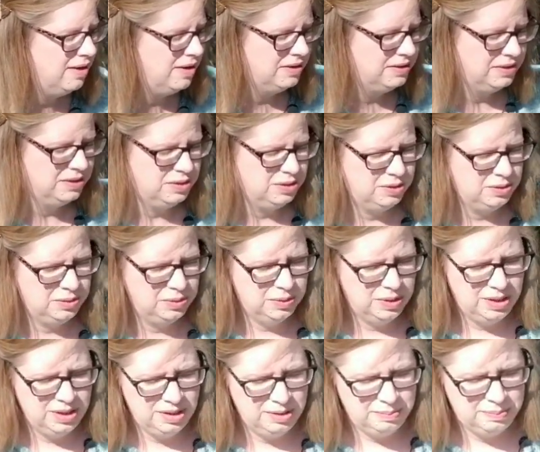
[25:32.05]

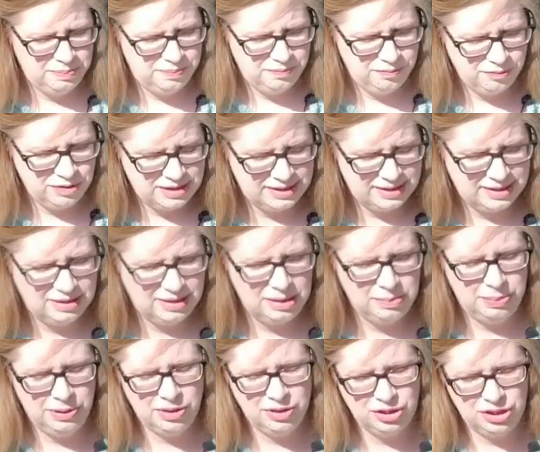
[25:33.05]
also recently
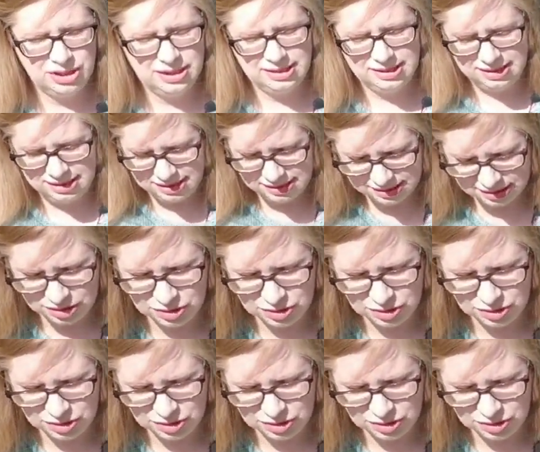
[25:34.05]
purchased these